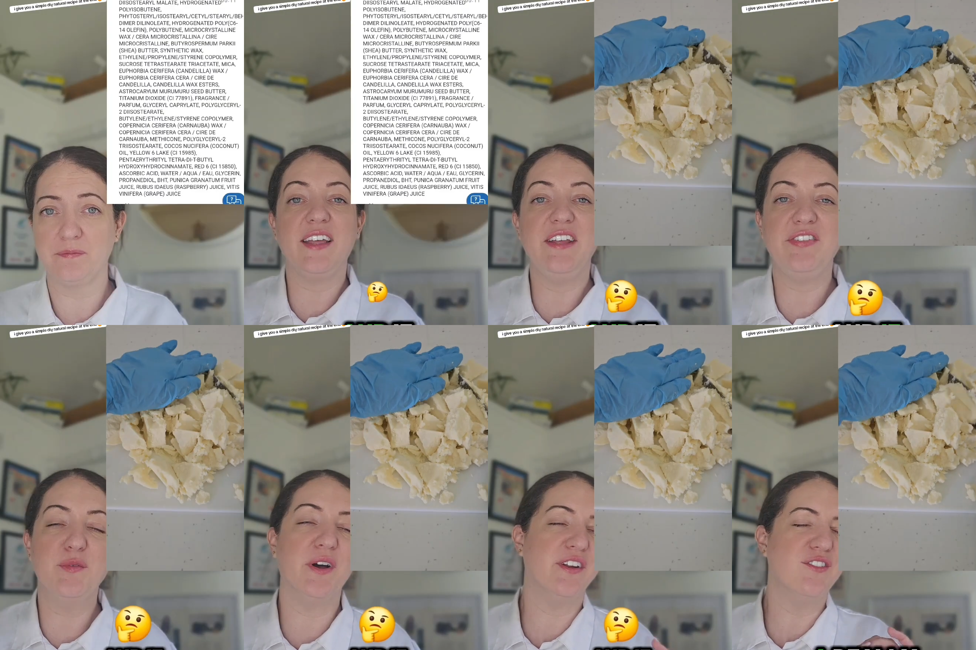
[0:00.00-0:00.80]
And if you
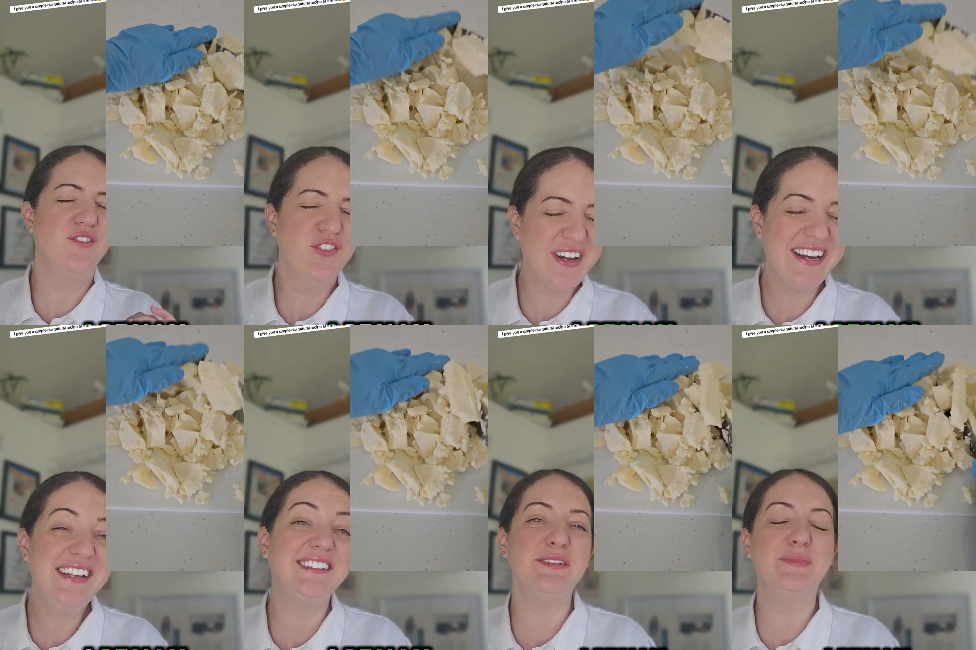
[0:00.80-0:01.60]
want a really
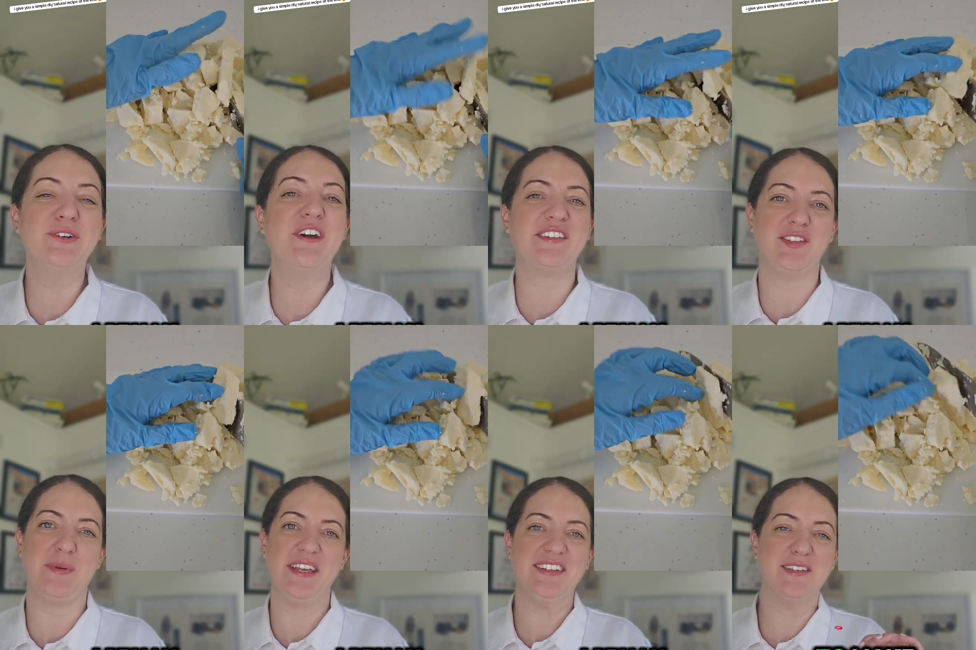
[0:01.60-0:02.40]
simple
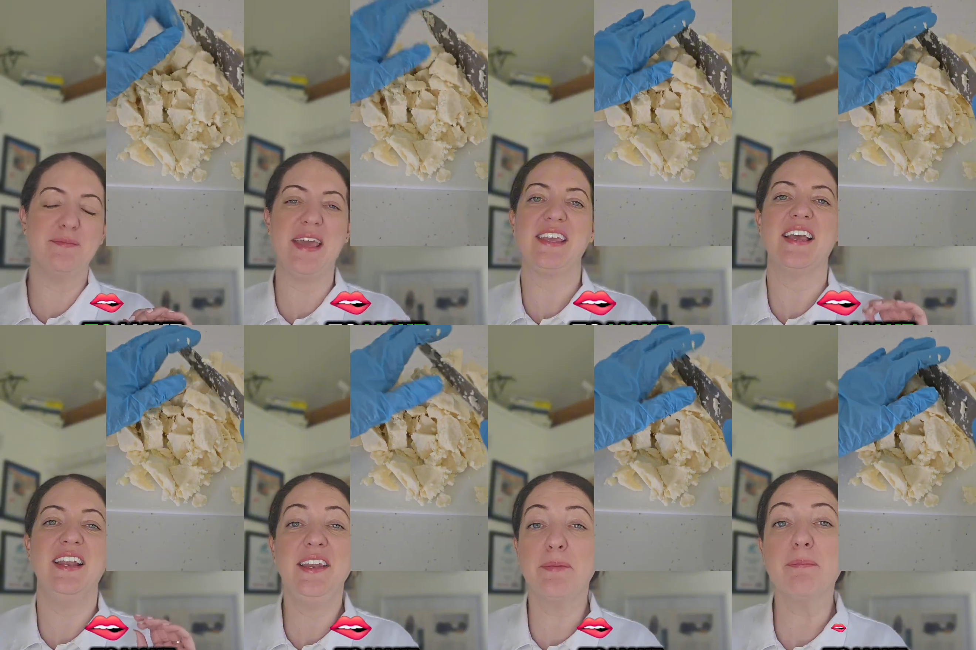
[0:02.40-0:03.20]
recipe to make a
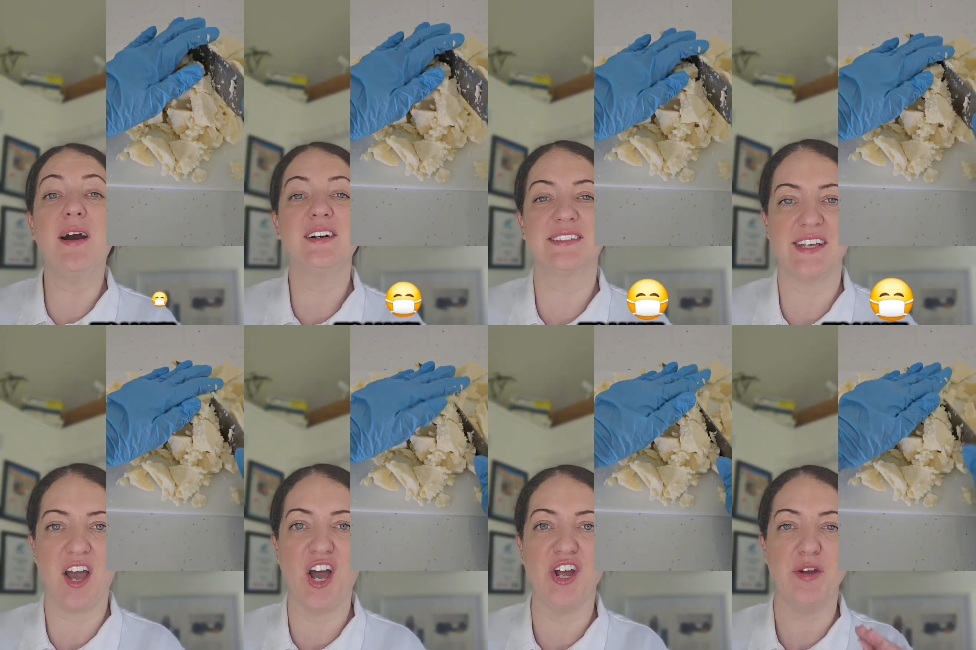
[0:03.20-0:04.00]
lip mask at
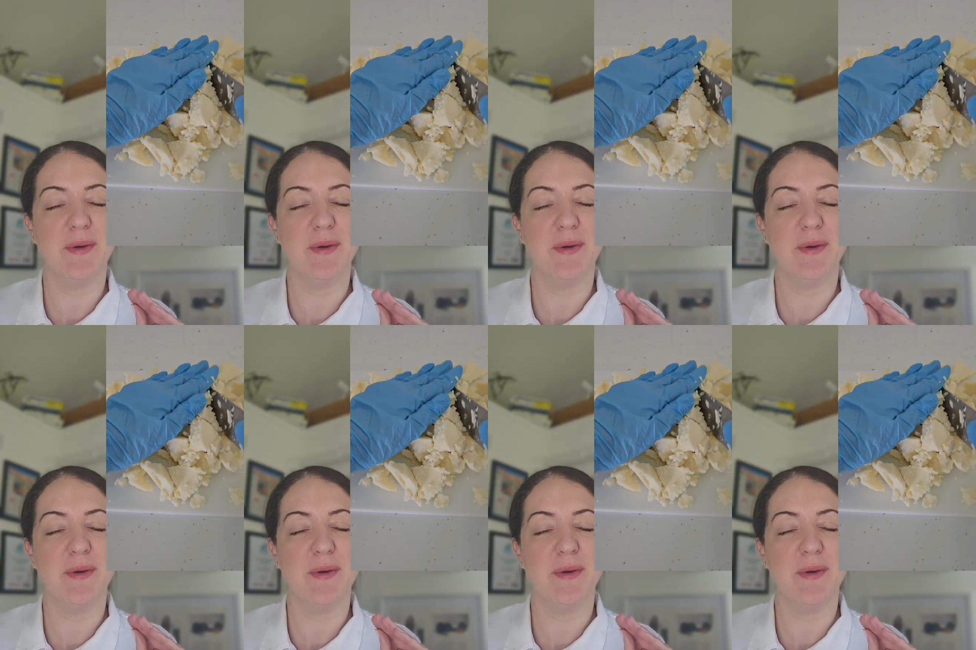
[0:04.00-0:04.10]
home,